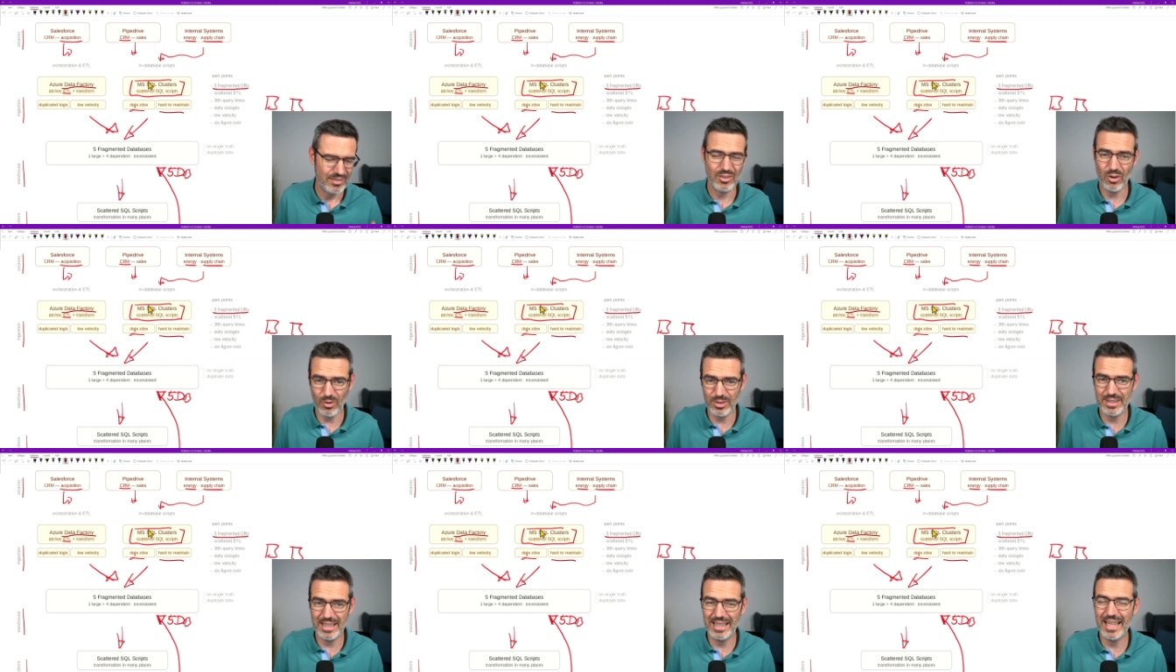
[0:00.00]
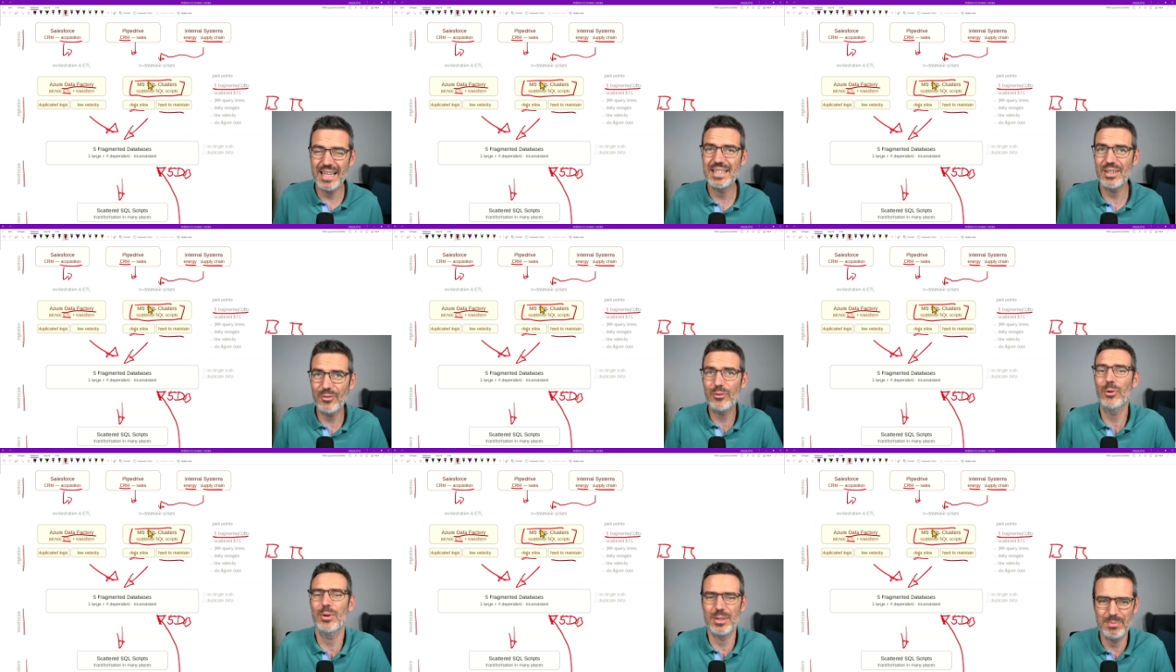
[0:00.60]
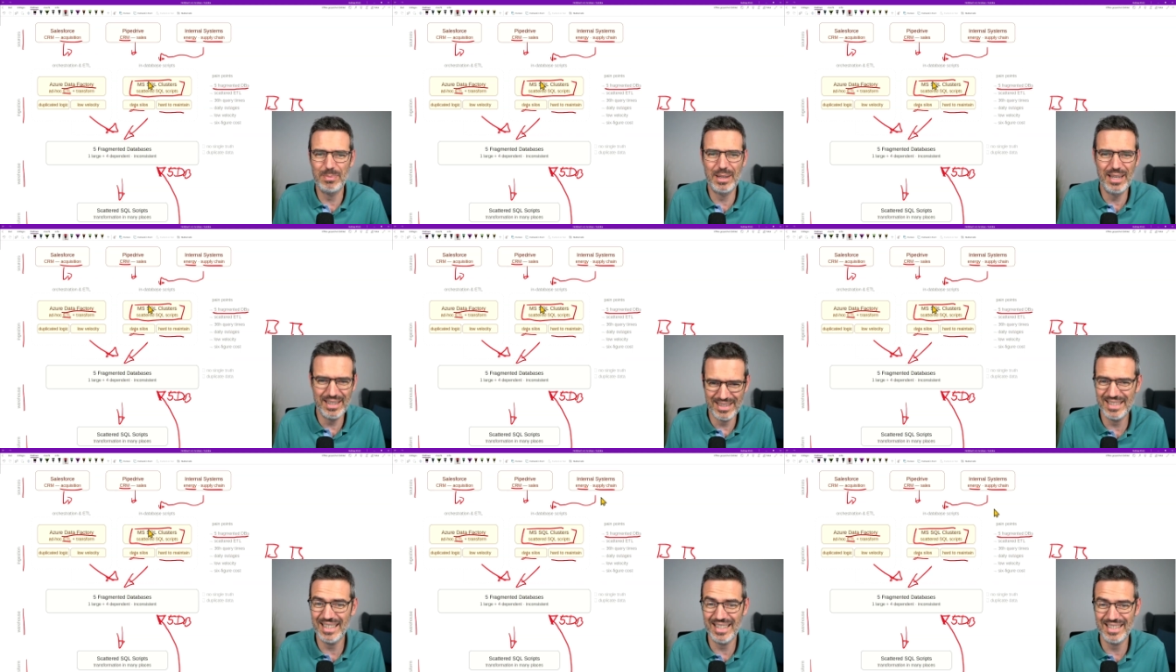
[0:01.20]
cause delays, of course,
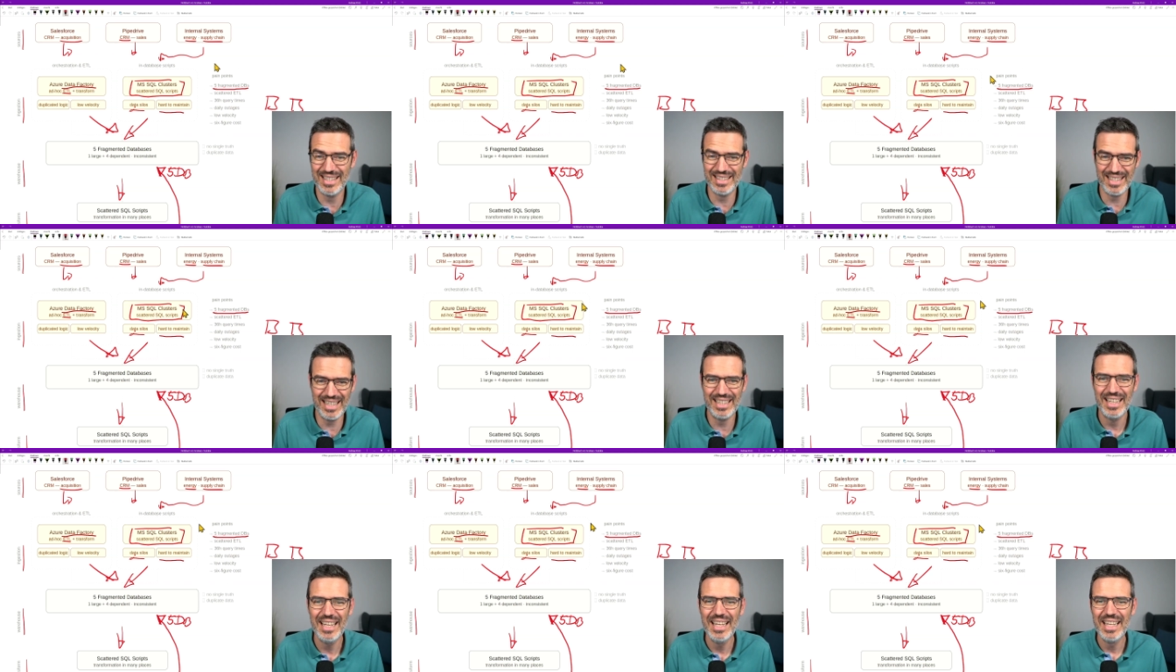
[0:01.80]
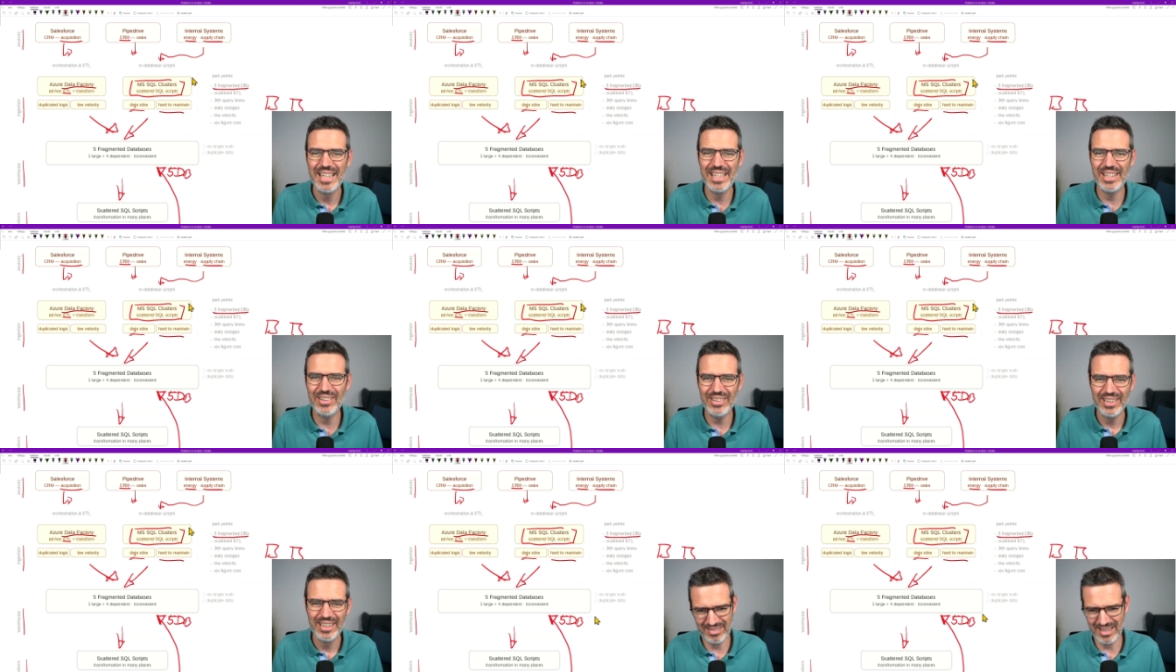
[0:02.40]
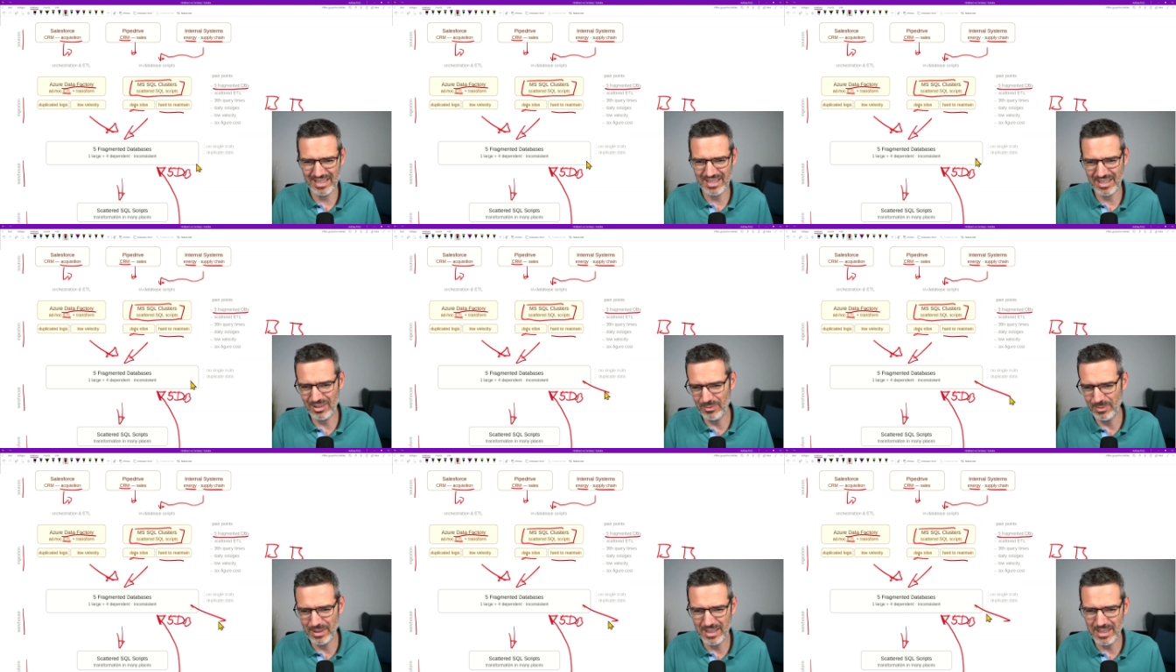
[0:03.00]
because as I said here, let's go
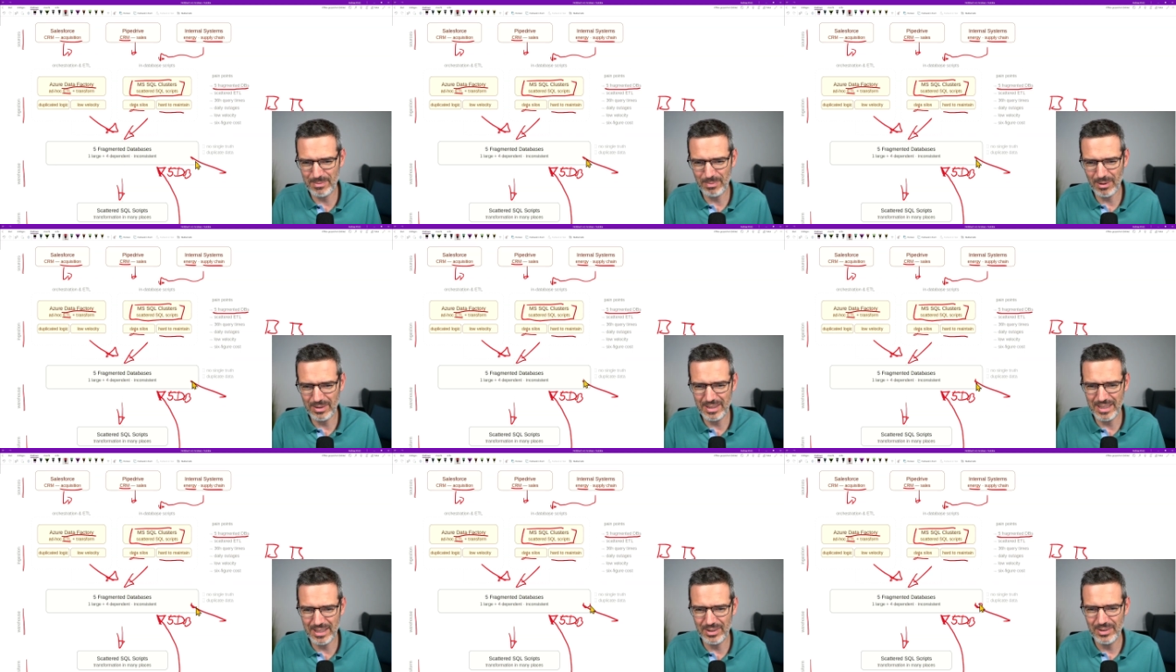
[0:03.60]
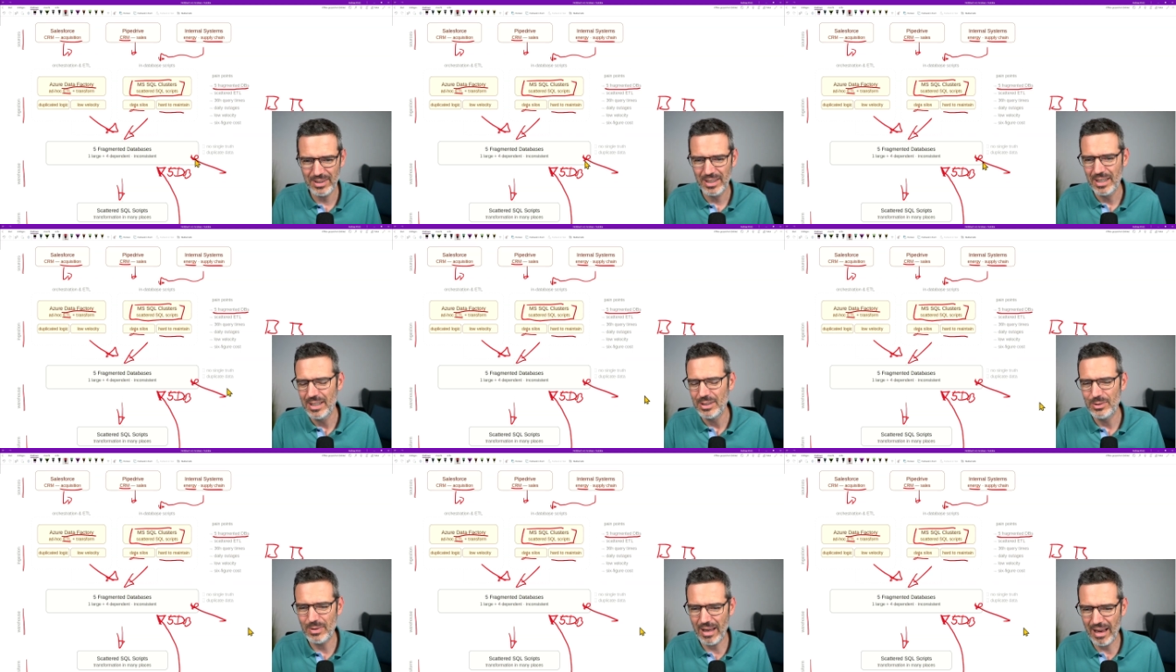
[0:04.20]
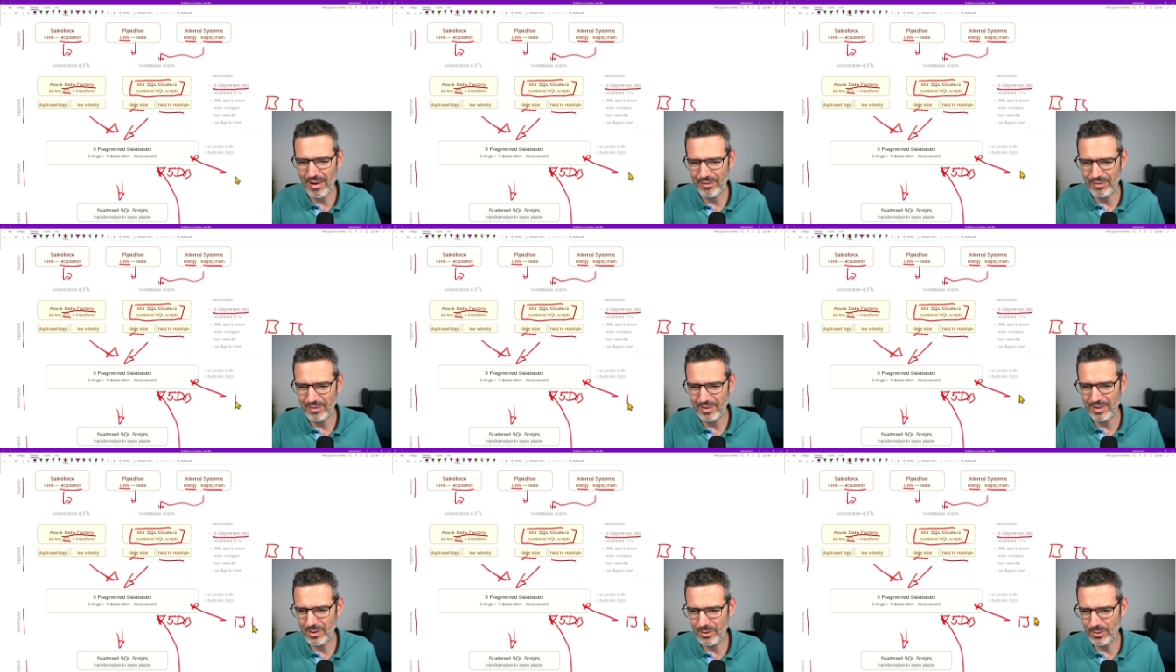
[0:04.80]
with this part here. You have
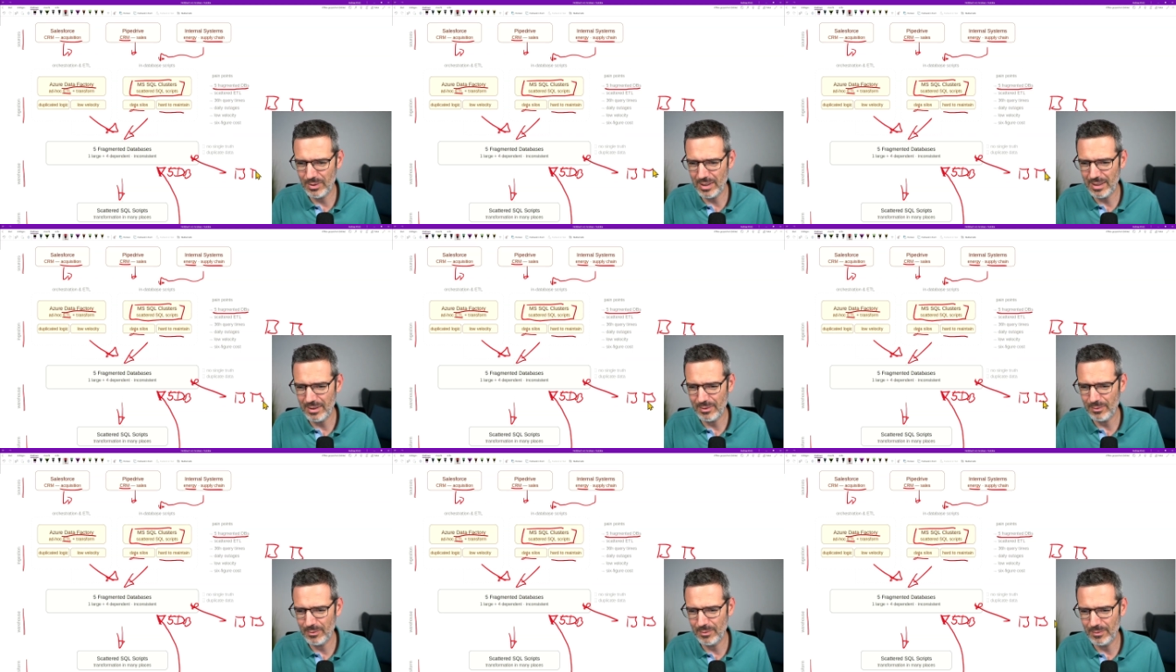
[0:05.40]
5